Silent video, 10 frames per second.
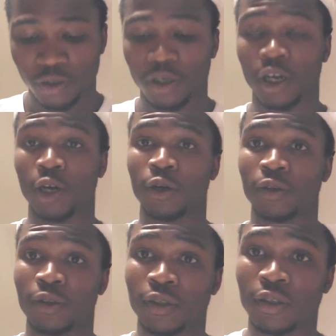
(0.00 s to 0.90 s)
oh,
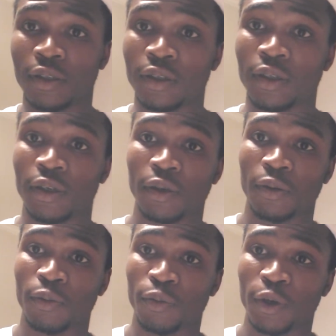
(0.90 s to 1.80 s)

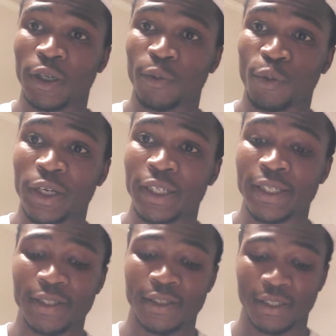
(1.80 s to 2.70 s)
what
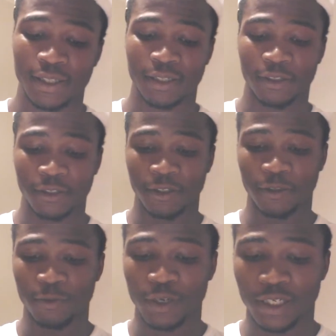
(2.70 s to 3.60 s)
is a sin? You
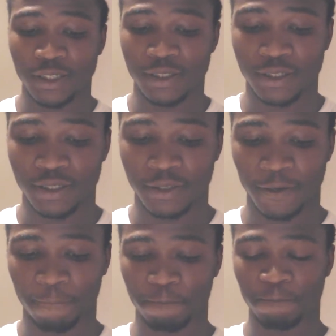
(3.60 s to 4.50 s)
know, what is a sin?
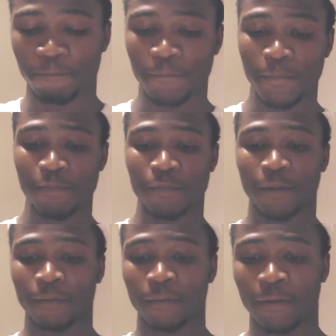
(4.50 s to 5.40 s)

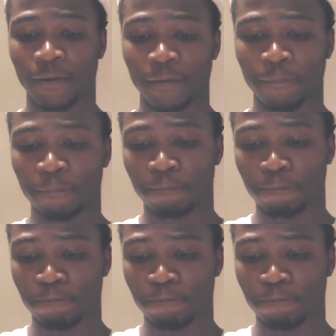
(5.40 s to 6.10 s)
A